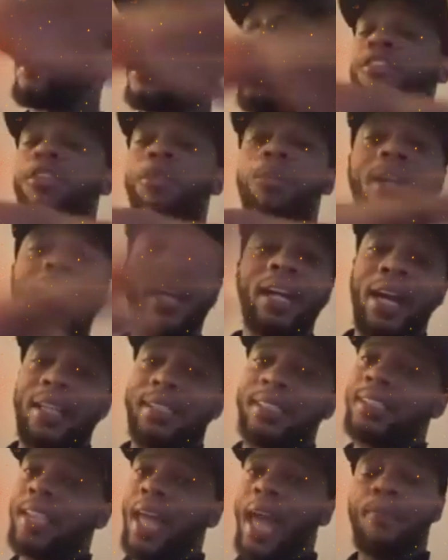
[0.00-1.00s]
Even when I
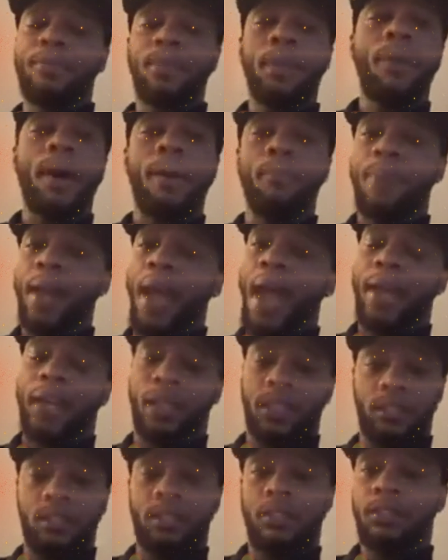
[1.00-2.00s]
got stabbed in my
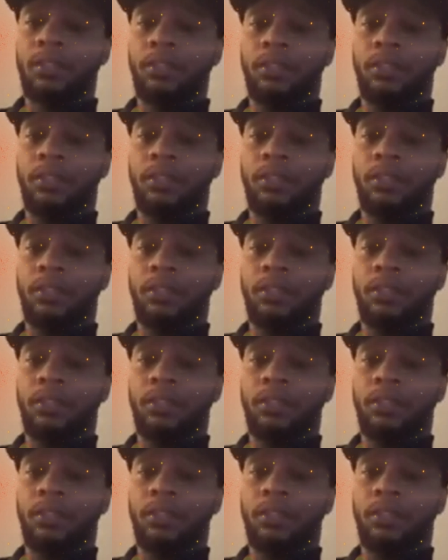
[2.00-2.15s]
back.